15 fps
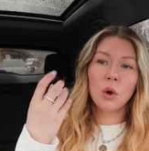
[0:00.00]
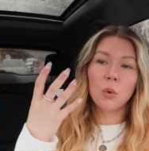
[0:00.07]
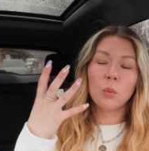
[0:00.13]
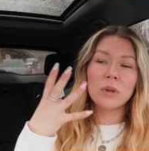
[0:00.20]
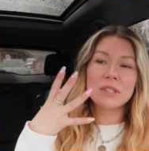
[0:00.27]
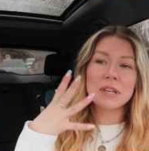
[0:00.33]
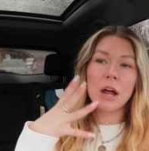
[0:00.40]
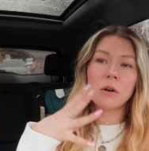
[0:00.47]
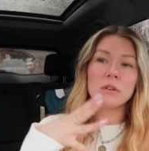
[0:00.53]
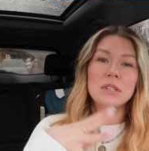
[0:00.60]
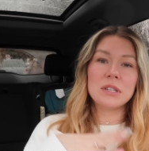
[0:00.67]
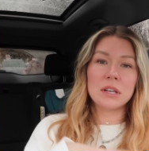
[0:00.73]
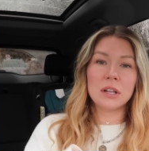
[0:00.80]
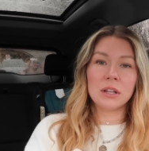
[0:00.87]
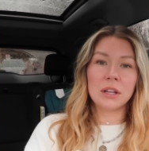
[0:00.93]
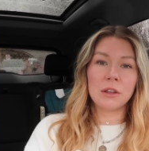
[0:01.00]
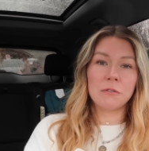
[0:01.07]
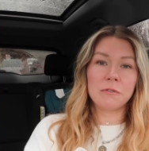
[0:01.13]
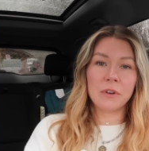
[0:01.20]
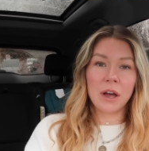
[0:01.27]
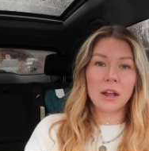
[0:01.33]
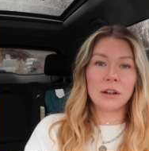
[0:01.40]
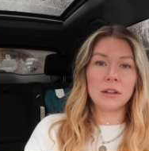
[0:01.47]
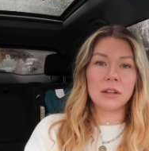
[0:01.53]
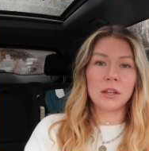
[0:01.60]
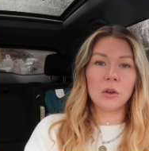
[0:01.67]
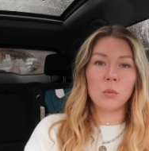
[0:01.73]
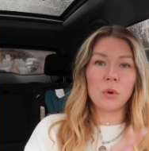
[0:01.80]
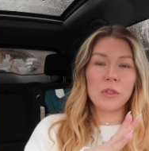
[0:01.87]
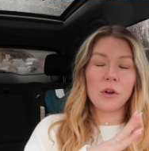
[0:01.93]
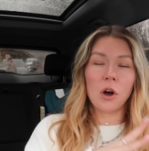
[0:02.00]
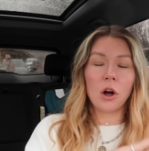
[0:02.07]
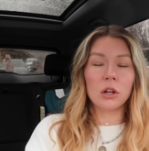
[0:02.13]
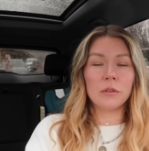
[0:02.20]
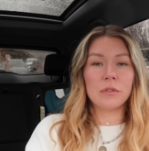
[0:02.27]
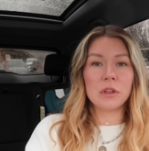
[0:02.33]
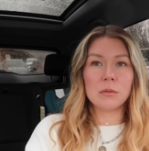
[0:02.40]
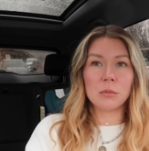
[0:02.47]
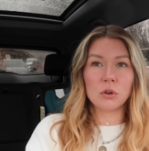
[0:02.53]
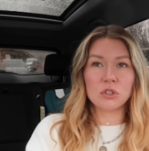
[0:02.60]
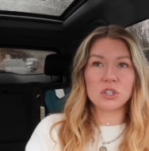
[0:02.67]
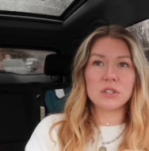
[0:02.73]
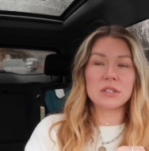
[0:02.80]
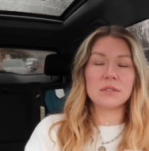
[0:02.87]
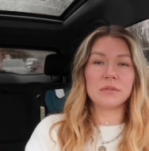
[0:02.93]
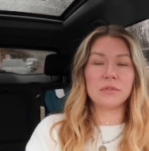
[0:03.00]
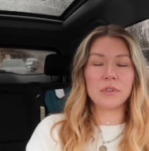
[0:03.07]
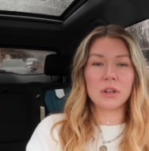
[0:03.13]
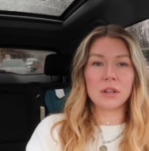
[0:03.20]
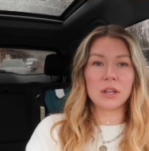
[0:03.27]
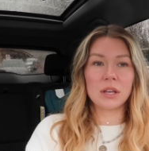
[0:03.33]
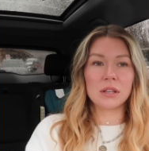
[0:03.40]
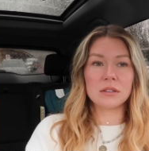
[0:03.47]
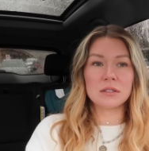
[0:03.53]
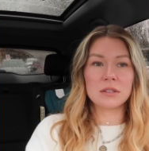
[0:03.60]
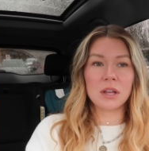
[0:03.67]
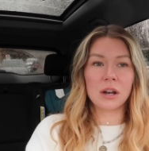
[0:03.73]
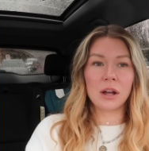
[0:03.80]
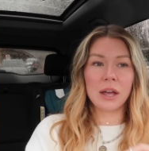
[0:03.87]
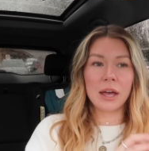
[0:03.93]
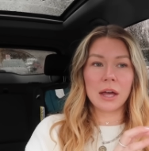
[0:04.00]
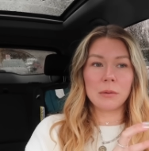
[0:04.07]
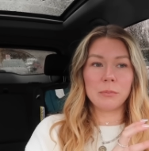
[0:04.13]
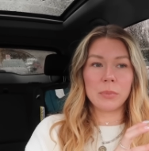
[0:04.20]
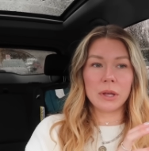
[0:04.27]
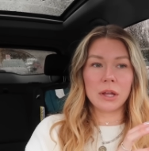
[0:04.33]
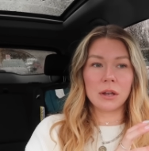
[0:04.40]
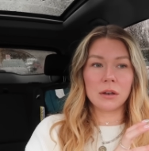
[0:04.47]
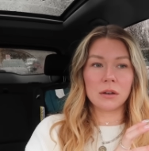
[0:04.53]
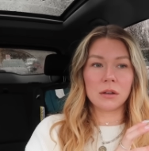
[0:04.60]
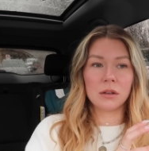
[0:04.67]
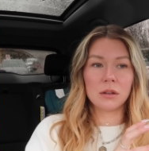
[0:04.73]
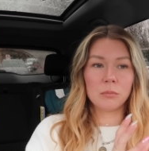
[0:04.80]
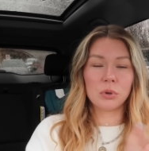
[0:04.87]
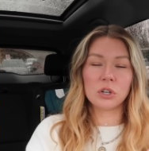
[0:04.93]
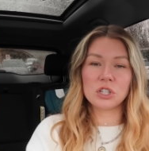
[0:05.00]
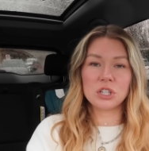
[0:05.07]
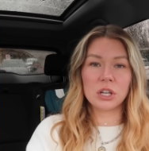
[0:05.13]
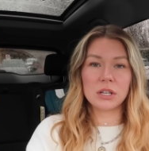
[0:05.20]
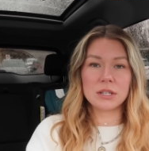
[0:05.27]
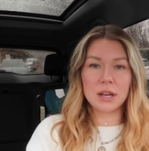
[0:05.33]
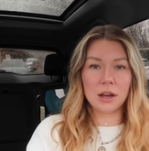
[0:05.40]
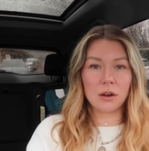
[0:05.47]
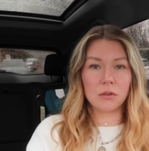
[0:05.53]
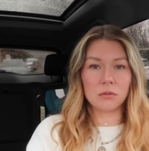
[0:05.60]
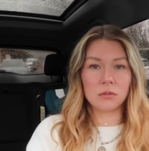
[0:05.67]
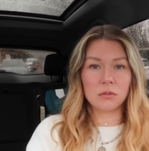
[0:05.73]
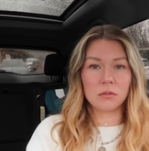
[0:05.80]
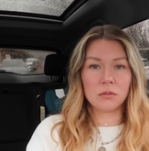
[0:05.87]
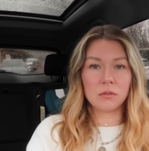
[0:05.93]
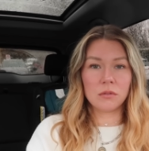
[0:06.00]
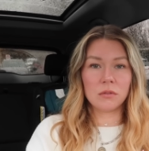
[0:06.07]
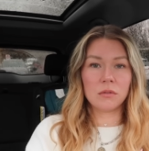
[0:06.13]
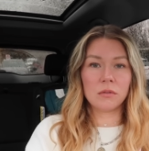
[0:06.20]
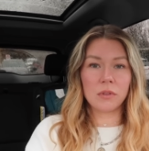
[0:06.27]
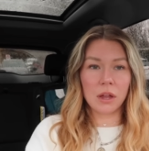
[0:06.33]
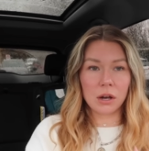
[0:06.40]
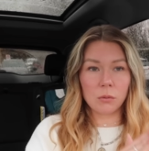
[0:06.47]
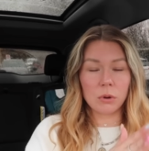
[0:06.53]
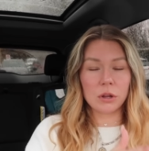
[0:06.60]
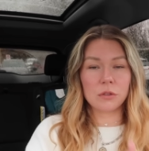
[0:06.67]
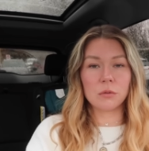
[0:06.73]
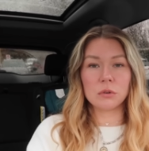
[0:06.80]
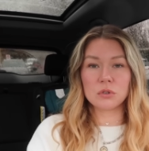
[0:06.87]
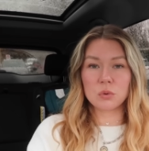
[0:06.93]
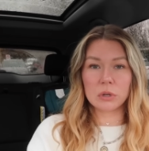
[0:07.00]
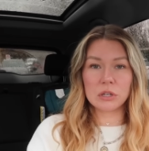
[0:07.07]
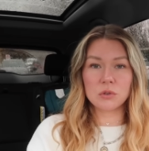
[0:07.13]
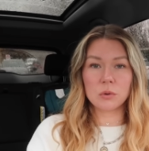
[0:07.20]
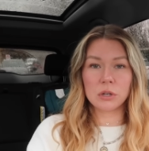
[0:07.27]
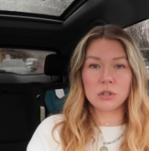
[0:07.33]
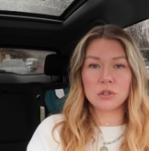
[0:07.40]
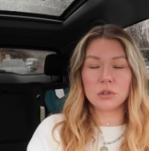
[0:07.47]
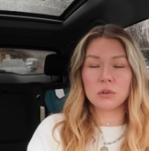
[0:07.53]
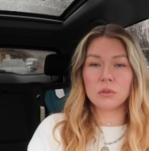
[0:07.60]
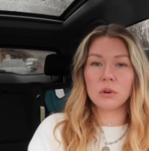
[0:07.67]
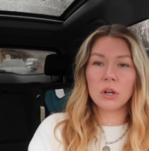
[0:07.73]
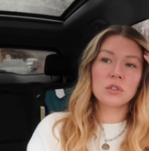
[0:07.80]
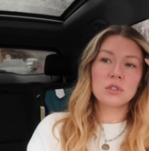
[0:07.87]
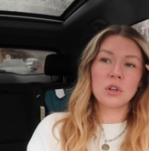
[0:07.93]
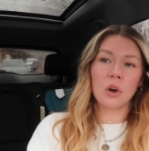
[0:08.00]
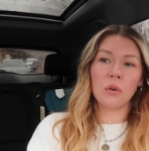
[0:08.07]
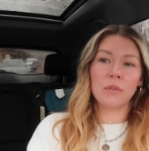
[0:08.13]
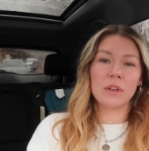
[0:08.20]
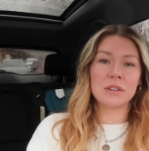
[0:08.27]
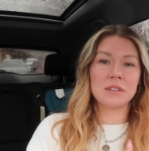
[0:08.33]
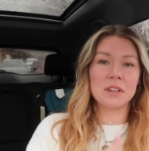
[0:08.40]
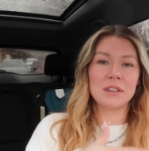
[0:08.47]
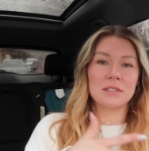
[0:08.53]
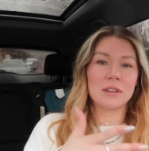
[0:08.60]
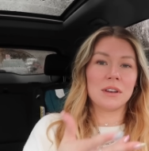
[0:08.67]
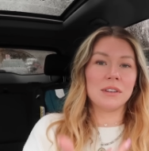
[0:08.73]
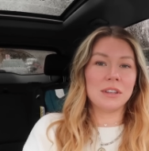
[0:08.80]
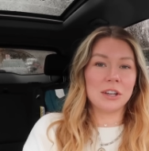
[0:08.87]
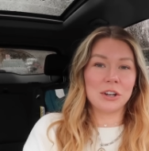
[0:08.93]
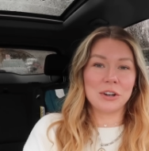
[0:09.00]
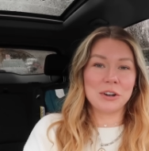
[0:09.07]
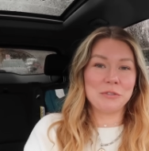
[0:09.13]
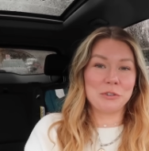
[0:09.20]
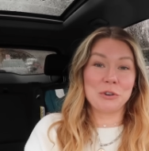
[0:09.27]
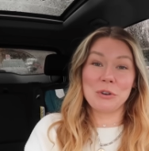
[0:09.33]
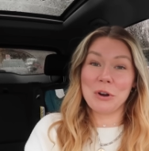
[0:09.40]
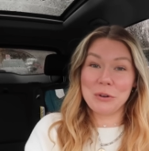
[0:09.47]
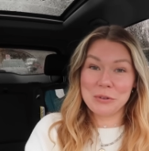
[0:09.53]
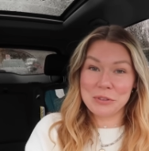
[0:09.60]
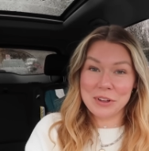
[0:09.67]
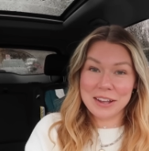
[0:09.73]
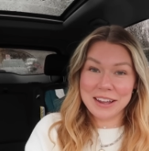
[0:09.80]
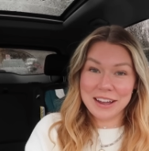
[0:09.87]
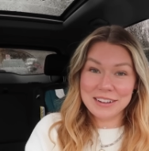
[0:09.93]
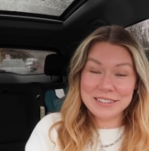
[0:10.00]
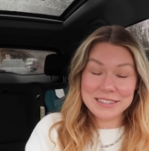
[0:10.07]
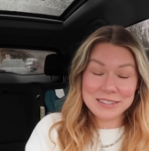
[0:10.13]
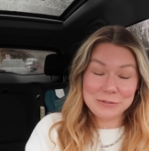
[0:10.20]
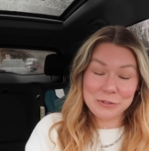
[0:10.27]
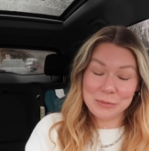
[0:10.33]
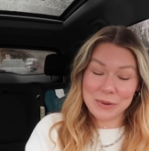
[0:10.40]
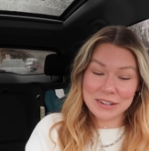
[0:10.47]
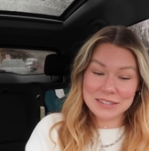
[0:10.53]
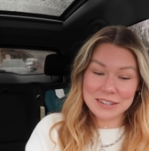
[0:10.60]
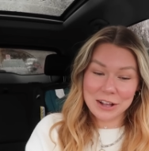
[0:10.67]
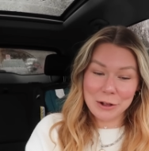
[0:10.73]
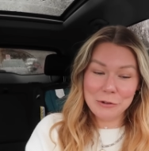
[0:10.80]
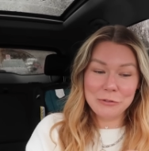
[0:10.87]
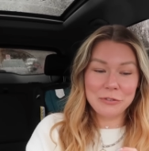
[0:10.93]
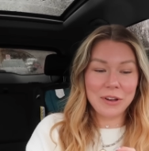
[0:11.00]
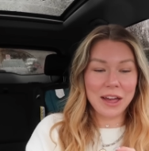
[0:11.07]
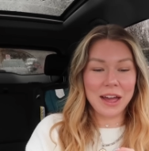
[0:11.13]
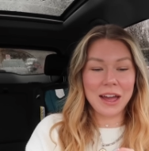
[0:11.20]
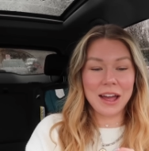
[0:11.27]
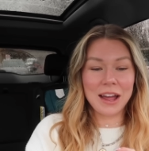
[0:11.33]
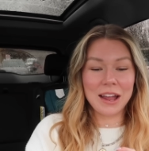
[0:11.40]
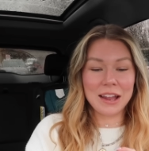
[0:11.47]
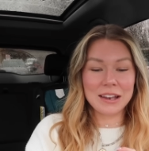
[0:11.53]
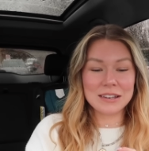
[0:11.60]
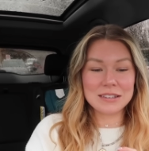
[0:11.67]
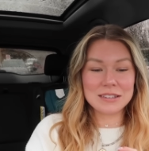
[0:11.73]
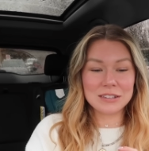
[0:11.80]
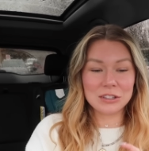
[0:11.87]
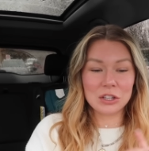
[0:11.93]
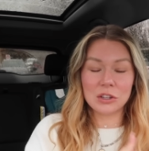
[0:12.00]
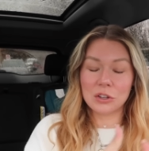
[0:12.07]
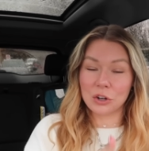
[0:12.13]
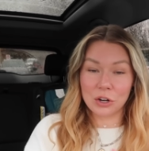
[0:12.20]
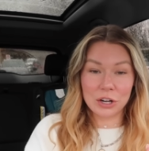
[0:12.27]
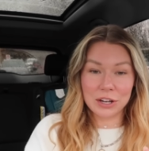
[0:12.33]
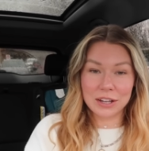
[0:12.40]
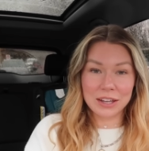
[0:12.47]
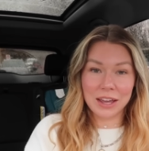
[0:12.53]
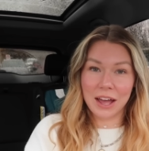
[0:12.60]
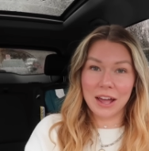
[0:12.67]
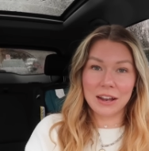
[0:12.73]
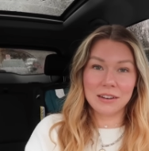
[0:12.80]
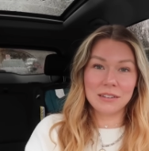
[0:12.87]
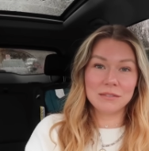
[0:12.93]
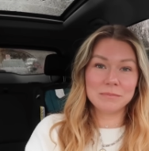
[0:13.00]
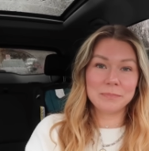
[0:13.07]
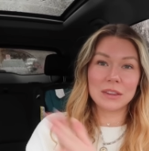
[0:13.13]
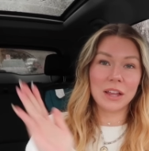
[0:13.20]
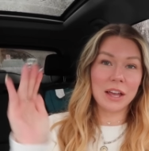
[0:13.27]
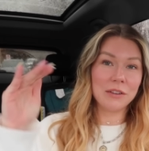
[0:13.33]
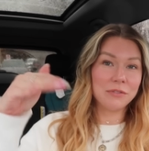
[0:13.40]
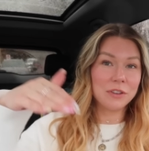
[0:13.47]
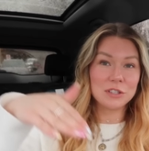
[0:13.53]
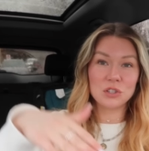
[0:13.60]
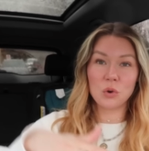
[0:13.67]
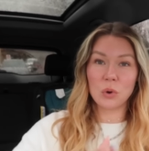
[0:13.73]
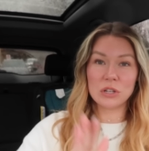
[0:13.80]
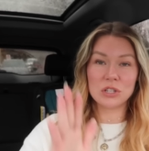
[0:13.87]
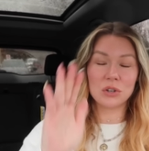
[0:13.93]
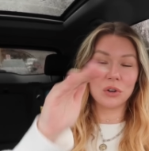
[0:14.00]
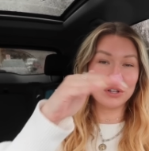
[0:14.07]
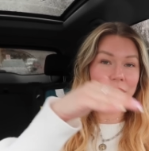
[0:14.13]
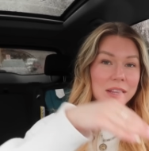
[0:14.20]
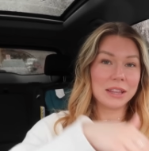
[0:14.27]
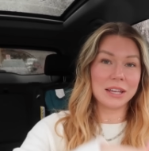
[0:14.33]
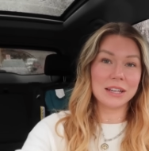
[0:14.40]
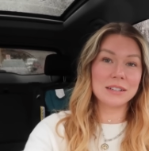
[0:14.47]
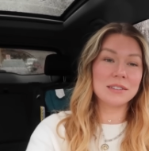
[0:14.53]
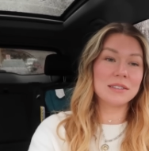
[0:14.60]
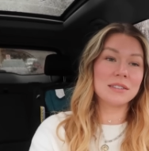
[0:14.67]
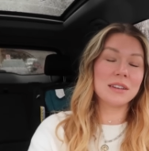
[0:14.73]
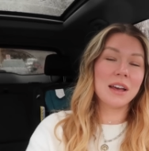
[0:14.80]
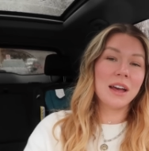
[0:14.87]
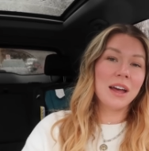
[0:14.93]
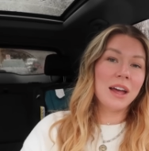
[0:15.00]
was now dealing finally with all of the emotions and feelings that I had been pushing down that I went through in 2022. So this is a year of growth, I guess, for myself and learning again. Life is going to go like this.